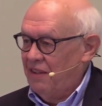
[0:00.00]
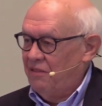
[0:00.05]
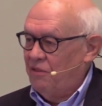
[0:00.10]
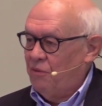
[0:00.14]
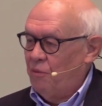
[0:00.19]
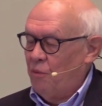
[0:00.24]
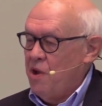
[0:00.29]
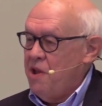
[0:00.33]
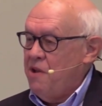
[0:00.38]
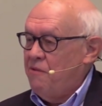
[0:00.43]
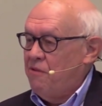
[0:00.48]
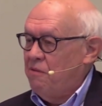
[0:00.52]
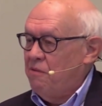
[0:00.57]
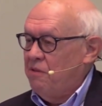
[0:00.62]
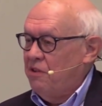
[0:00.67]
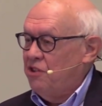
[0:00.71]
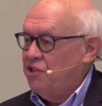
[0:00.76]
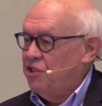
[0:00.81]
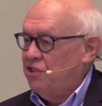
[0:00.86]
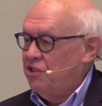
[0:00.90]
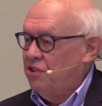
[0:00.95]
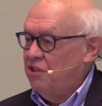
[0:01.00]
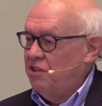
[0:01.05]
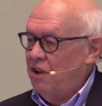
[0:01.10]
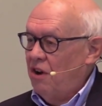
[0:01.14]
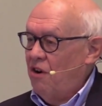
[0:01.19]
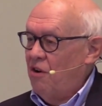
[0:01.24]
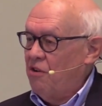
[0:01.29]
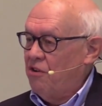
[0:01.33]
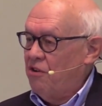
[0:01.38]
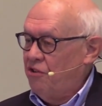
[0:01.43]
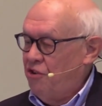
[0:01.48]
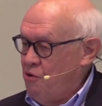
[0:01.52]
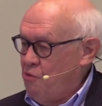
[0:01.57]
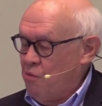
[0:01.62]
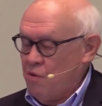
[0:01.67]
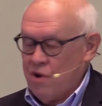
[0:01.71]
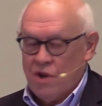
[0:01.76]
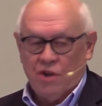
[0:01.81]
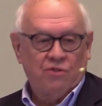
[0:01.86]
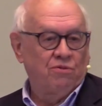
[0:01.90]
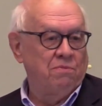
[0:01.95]
Week from this, or 2
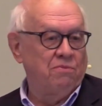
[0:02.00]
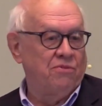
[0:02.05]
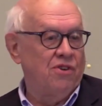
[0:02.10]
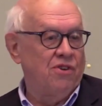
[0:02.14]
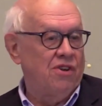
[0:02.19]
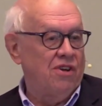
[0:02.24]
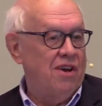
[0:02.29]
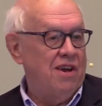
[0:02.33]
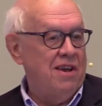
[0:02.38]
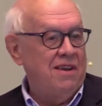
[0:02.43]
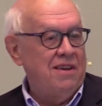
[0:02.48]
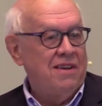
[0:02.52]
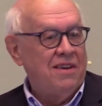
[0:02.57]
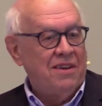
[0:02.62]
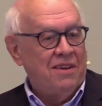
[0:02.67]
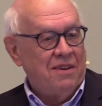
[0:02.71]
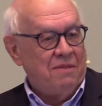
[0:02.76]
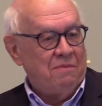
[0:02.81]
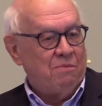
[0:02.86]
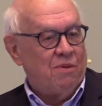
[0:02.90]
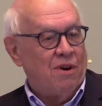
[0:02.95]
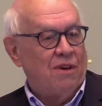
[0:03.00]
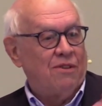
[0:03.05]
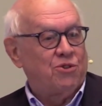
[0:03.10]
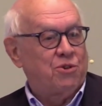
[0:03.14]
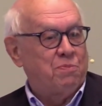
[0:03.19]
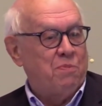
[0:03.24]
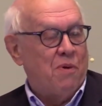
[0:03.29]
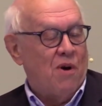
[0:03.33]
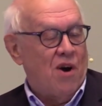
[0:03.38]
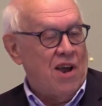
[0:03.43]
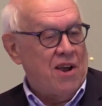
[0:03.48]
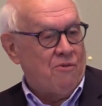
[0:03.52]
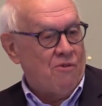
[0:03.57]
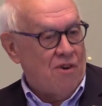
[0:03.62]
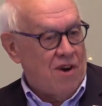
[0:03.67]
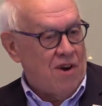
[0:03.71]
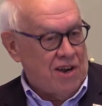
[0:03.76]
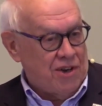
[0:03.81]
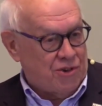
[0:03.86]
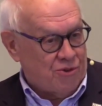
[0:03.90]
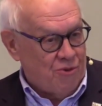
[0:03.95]
weeks from today, Brother Spike
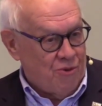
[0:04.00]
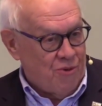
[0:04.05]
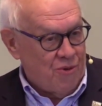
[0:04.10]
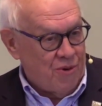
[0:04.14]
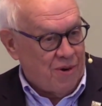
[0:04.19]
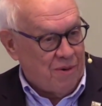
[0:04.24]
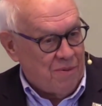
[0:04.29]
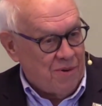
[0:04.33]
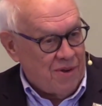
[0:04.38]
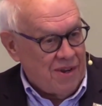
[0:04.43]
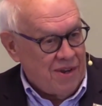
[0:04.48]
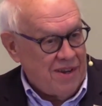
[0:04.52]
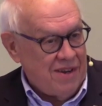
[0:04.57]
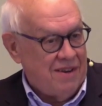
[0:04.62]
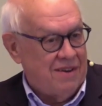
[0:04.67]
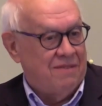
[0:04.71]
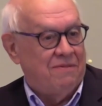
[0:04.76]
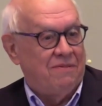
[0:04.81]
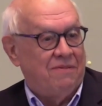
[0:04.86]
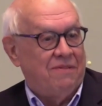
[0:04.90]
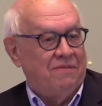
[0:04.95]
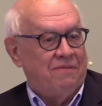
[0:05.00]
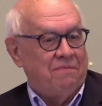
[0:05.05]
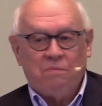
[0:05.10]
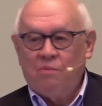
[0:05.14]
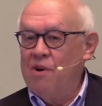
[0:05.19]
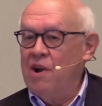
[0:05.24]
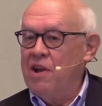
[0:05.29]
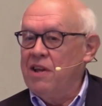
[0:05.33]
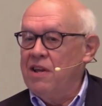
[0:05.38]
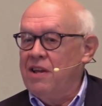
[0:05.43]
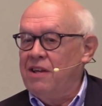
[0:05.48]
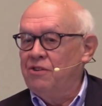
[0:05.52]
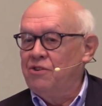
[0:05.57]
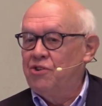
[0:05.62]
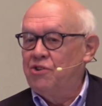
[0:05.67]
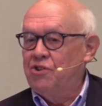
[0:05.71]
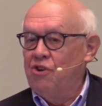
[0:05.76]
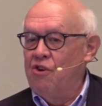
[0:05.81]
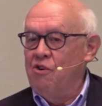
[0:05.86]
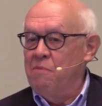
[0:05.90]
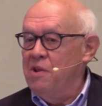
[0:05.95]
Wright's going to be bringing the
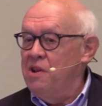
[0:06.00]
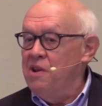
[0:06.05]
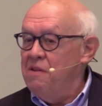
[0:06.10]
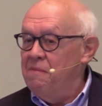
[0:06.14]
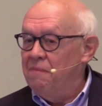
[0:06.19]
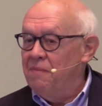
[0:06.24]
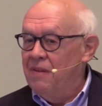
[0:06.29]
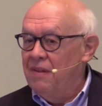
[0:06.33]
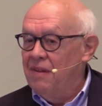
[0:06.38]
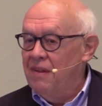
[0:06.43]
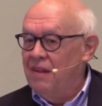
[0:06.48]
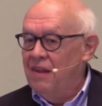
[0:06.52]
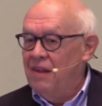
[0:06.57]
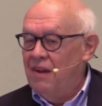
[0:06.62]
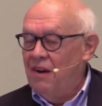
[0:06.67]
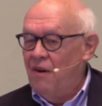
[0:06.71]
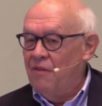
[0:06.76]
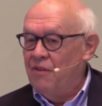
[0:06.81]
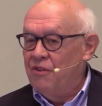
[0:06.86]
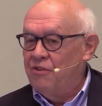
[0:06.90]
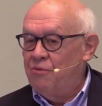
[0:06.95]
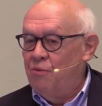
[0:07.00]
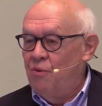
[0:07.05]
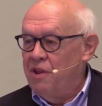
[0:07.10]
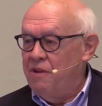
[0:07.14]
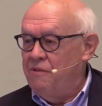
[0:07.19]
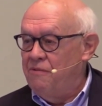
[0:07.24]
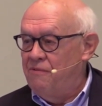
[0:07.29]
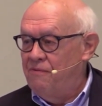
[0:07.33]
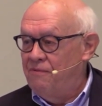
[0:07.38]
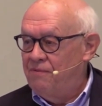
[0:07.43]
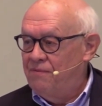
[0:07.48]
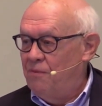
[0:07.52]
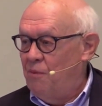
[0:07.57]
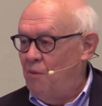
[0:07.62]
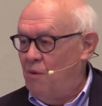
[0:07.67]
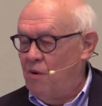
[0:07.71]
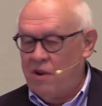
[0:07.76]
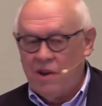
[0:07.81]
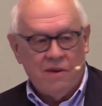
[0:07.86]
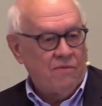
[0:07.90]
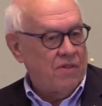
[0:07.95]
sermon on the 20th,
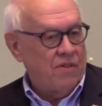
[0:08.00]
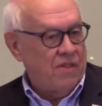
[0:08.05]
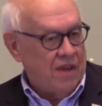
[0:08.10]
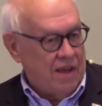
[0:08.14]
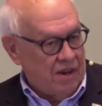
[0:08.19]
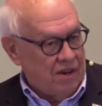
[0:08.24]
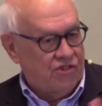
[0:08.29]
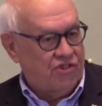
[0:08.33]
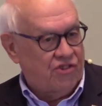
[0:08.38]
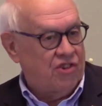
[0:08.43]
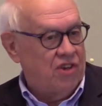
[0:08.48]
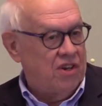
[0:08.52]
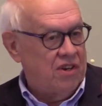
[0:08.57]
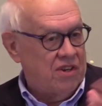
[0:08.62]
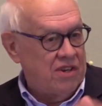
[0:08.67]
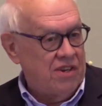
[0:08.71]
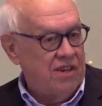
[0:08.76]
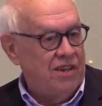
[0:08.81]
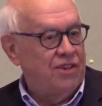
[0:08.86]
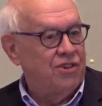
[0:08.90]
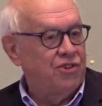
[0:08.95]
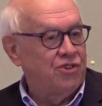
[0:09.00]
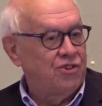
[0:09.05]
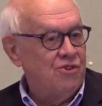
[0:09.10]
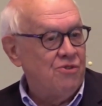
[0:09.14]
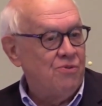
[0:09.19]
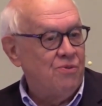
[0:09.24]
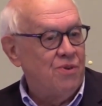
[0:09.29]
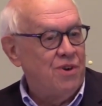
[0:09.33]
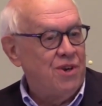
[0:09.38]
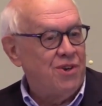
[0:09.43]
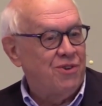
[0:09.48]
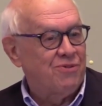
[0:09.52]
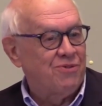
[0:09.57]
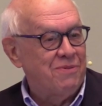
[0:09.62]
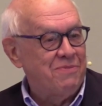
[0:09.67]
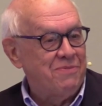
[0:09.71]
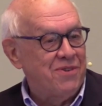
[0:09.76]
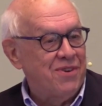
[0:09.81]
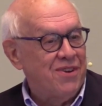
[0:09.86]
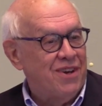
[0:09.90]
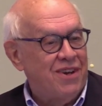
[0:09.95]
whatever that Sunday is, 2 weeks from
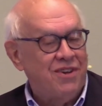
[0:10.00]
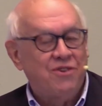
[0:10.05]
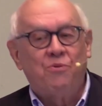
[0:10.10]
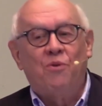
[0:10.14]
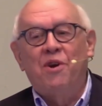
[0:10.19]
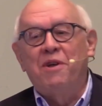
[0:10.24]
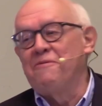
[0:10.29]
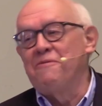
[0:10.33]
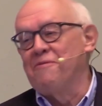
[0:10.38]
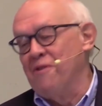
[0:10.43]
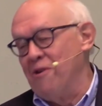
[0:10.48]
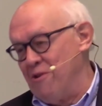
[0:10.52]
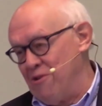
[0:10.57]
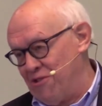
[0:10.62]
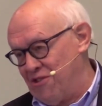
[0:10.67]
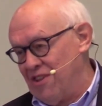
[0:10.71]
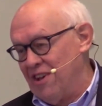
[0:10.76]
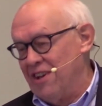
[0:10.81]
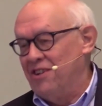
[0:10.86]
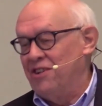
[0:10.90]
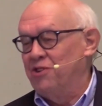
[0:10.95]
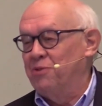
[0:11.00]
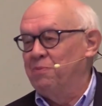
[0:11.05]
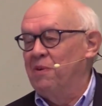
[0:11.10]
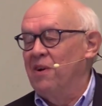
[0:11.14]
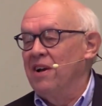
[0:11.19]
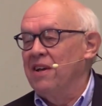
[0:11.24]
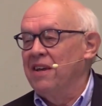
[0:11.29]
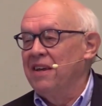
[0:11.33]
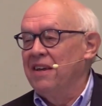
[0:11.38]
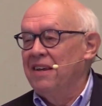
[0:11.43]
today, 21st. Thank you, Spike.